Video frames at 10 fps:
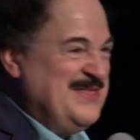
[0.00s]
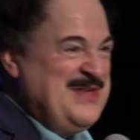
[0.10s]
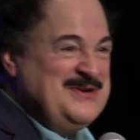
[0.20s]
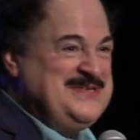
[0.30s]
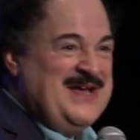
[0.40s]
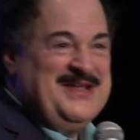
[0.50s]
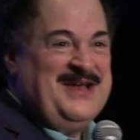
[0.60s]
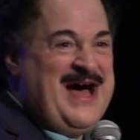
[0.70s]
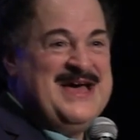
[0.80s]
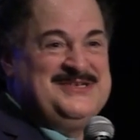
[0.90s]
They're telling
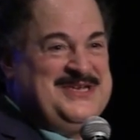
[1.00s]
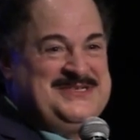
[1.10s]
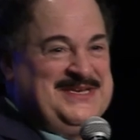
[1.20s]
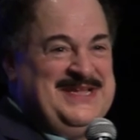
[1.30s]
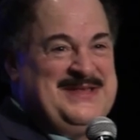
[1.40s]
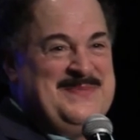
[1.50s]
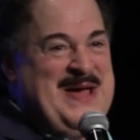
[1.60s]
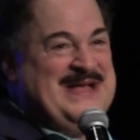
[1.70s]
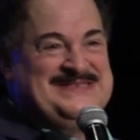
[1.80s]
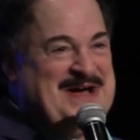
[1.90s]
lies just to get their
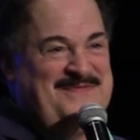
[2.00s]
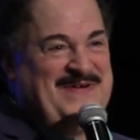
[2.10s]
pants on